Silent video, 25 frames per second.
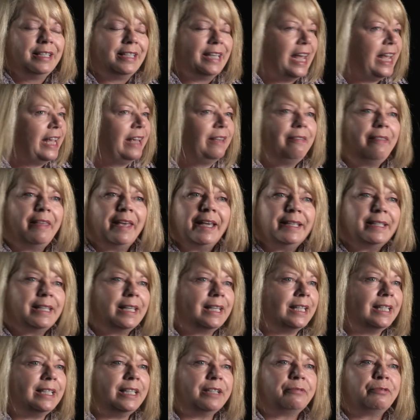taken things
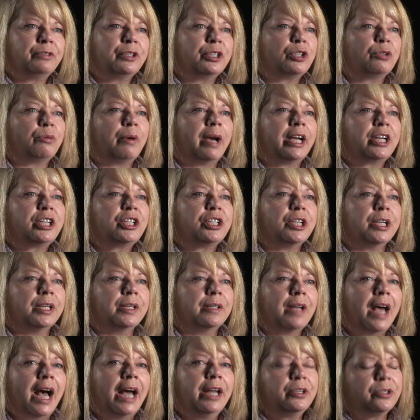in a different
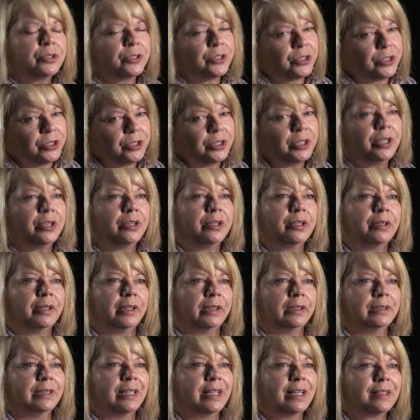direction, understood her
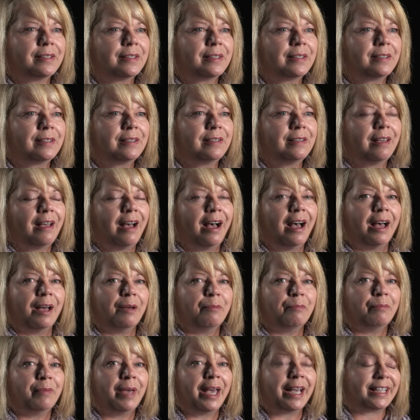illness,
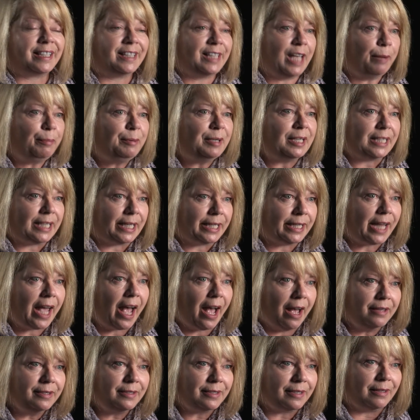um, accepted it
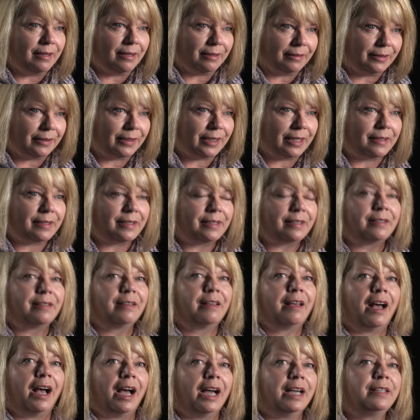as an
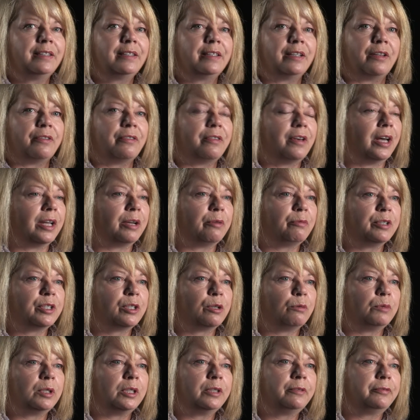illness. I still thought it
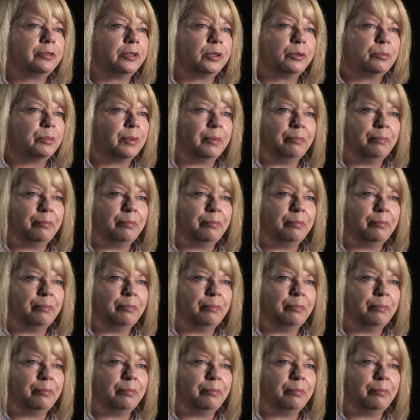was a willful